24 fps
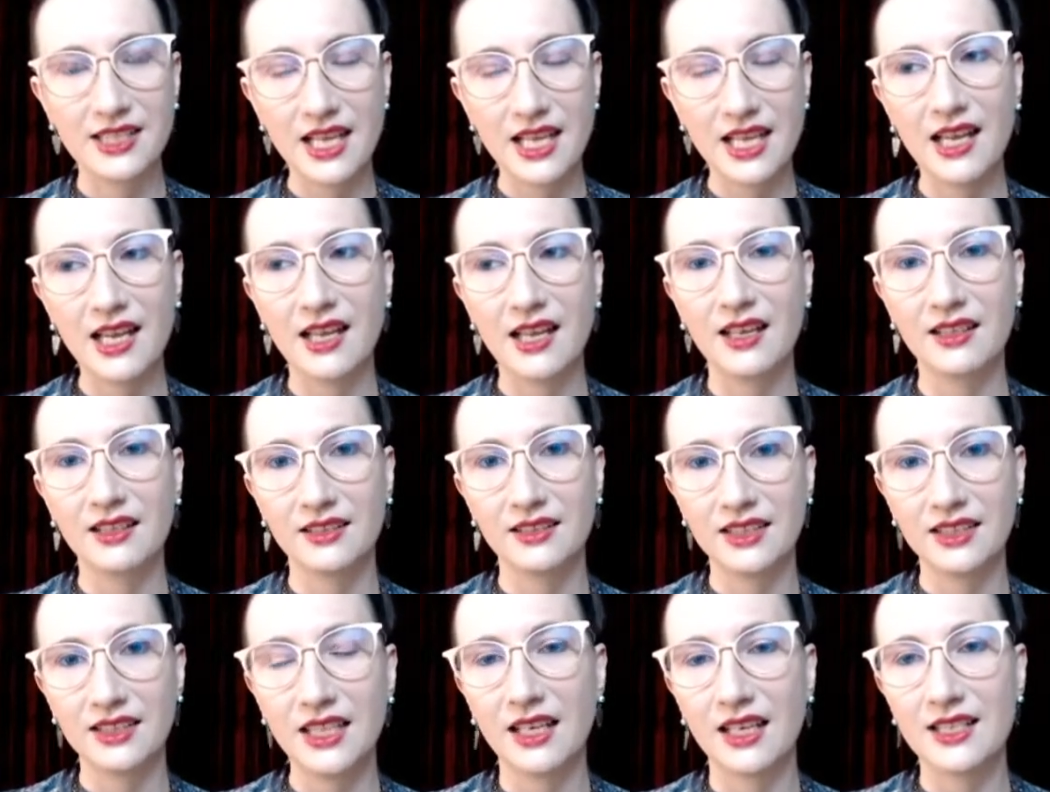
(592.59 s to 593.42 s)
Yeah,
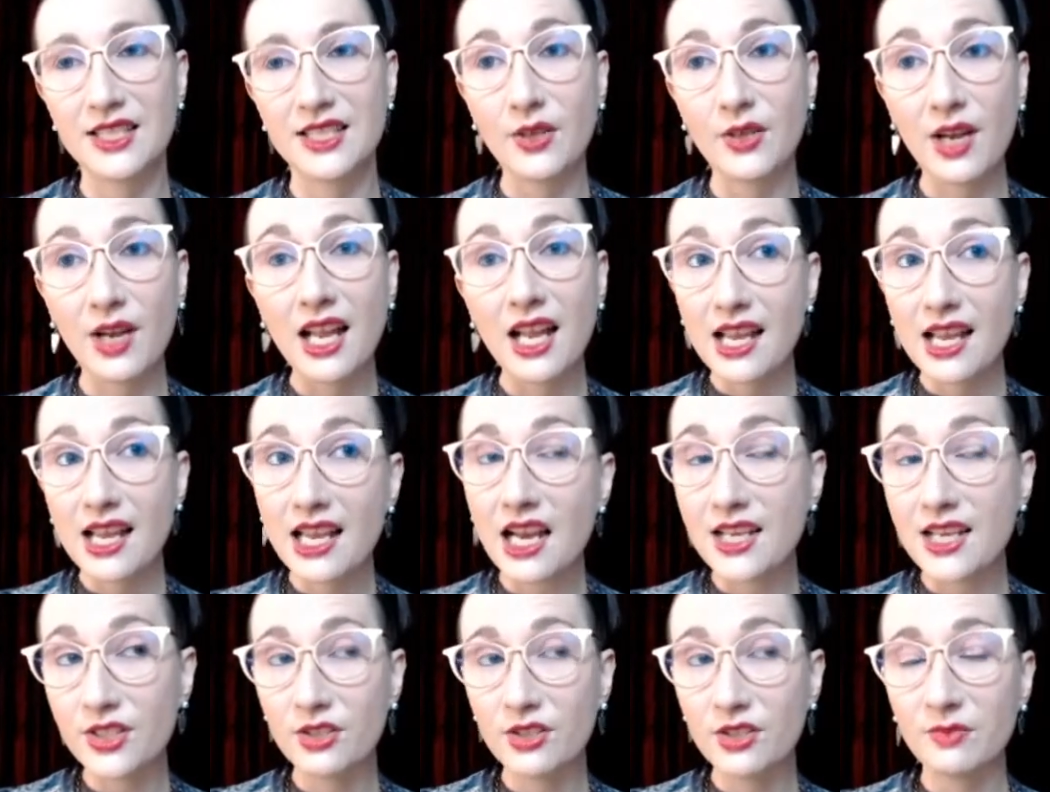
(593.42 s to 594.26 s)
yeah. So I,
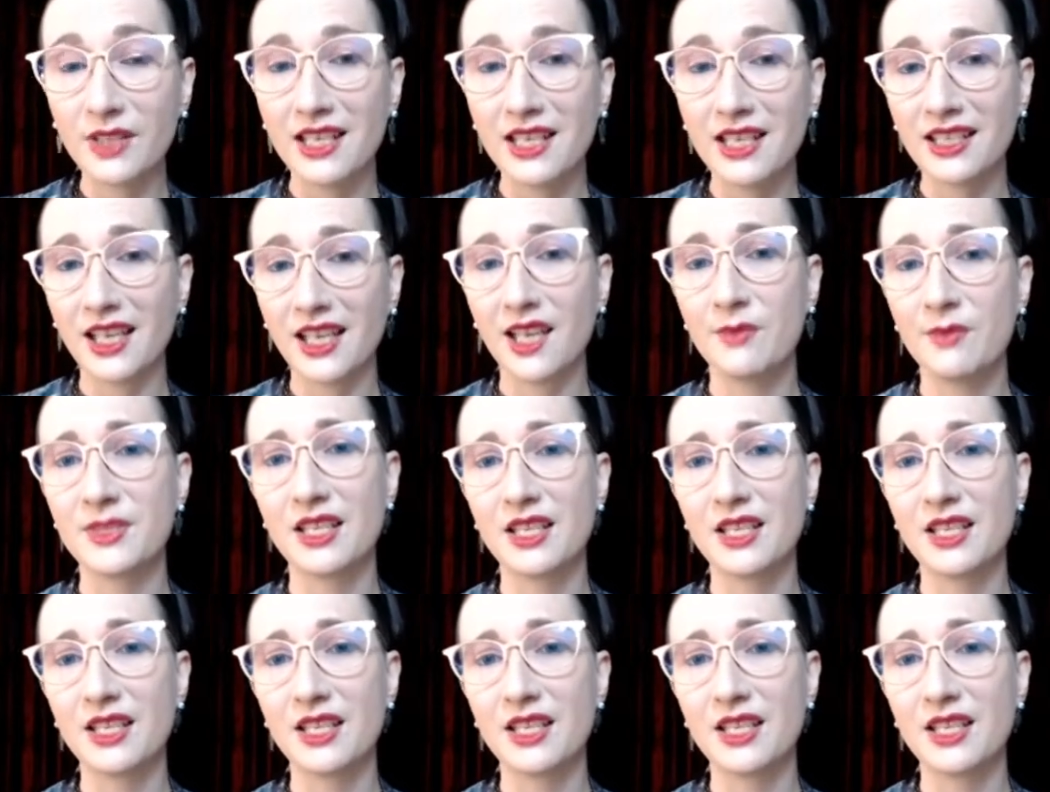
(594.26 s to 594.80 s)
I do play games.